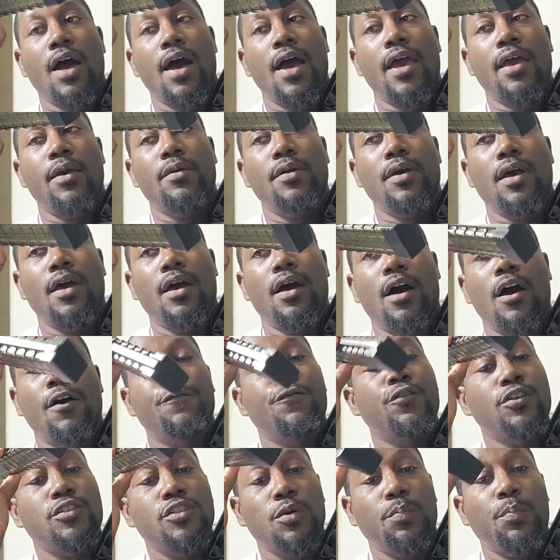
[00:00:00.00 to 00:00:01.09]
I
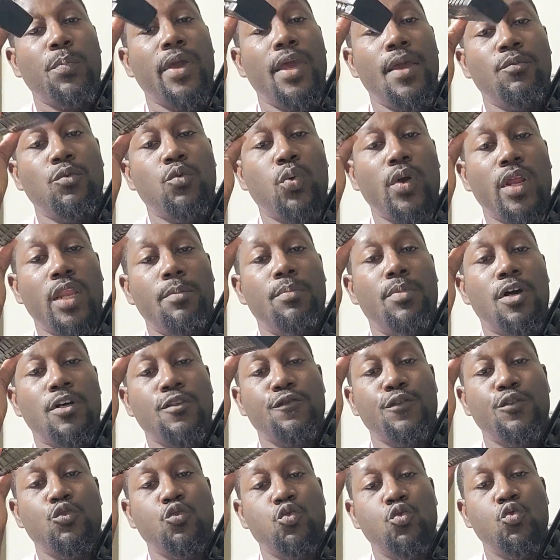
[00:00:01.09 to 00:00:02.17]
offered to pay him
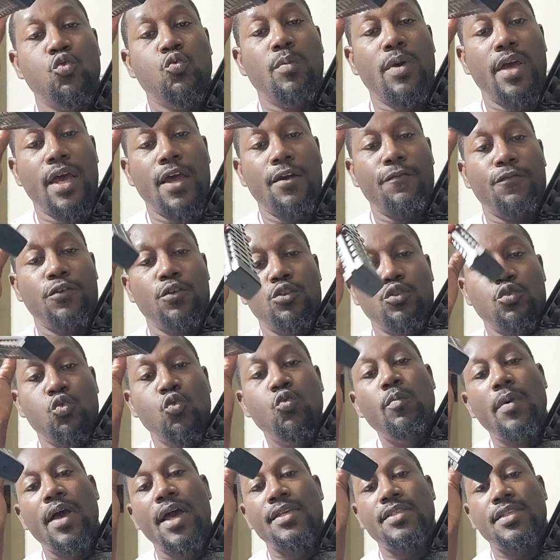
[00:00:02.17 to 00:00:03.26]
$20 for the 2
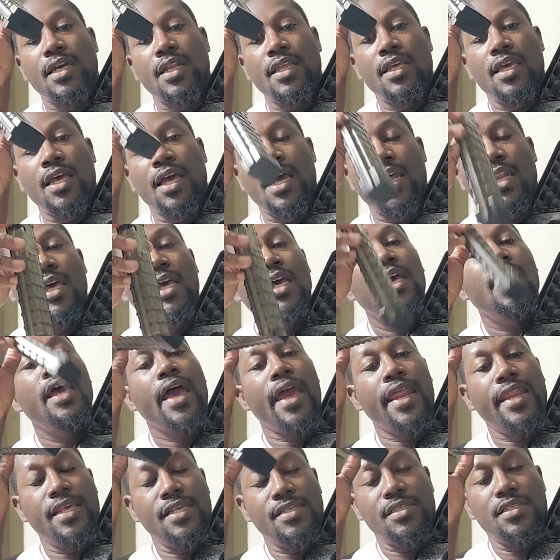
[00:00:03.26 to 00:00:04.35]
mags that he had.
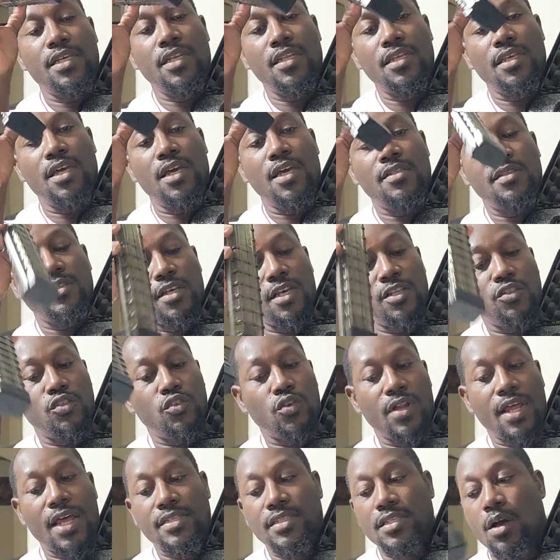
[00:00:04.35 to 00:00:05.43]
And he said yes. And
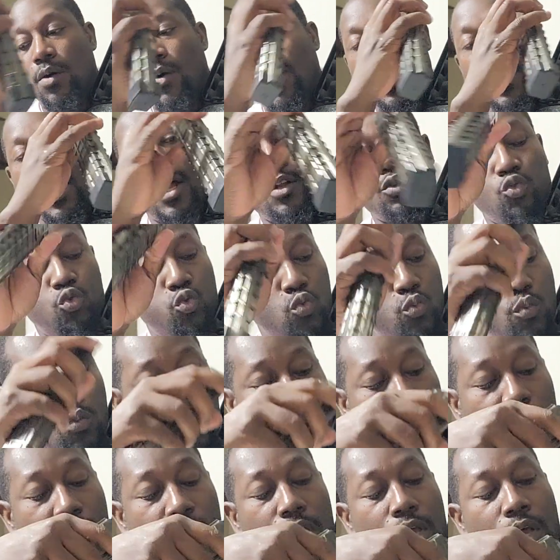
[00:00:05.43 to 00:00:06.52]
so that's how I got 2
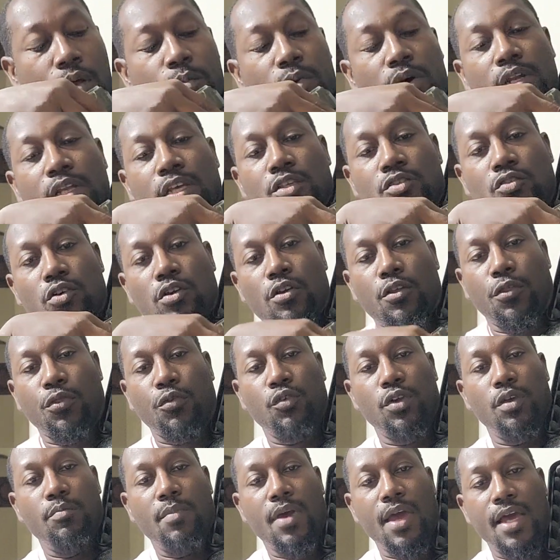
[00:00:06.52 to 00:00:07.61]
more. But these are the
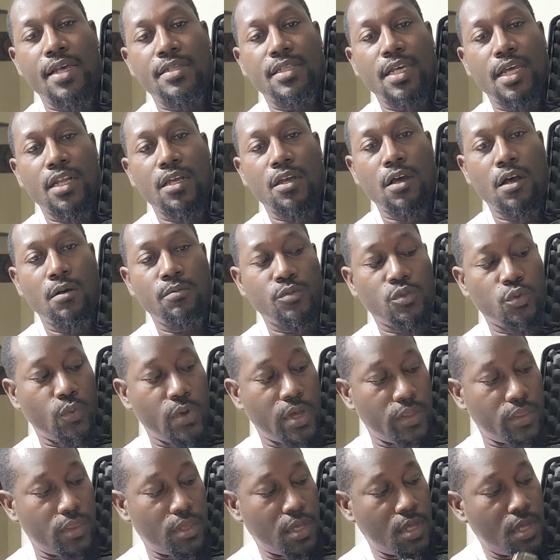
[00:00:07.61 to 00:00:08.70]
3 mags that it comes
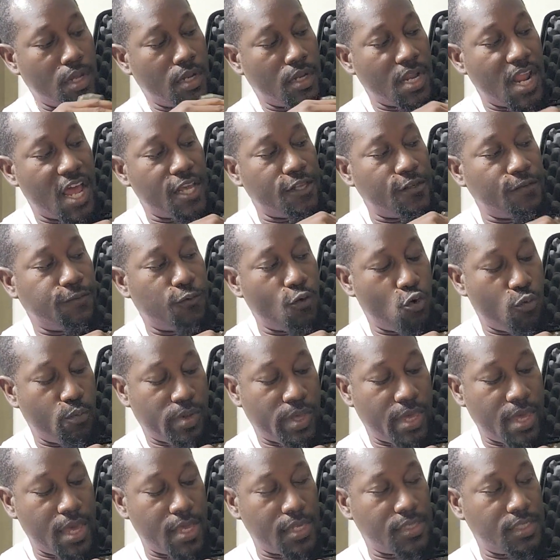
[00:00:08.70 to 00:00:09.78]
with. Nice foam
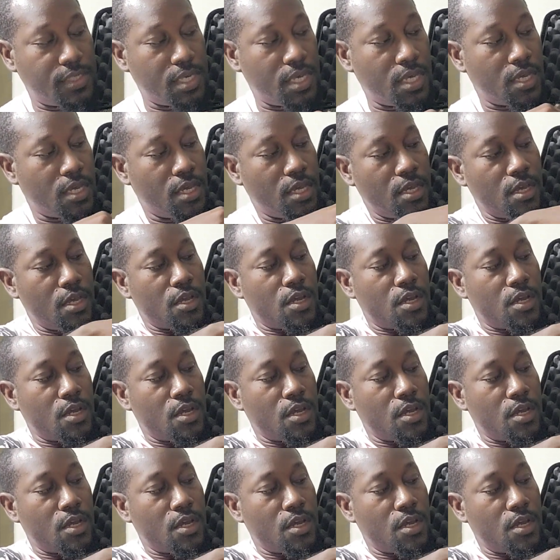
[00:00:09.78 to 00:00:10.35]
casing.